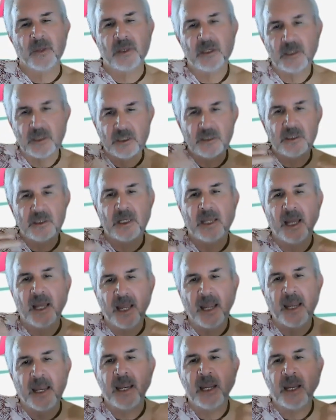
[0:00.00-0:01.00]
This is the
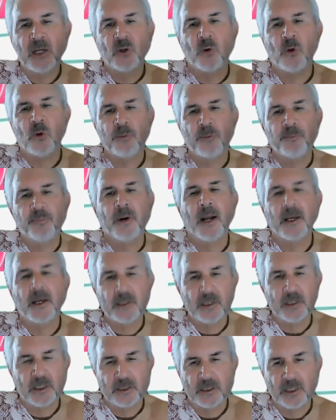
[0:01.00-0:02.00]
age-old
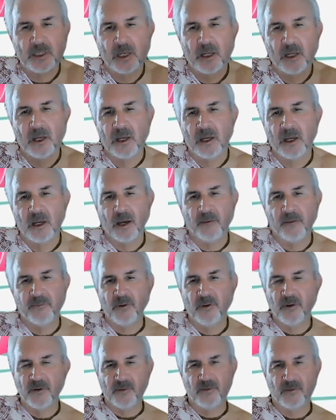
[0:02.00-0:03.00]
process of
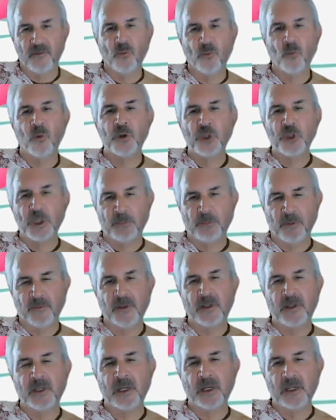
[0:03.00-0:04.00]
worship of
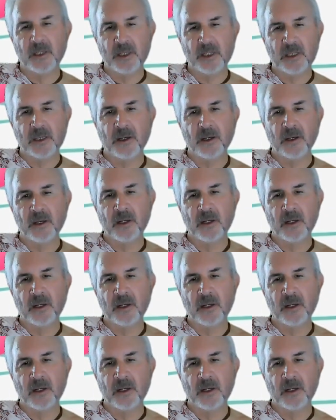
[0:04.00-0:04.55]
the deity.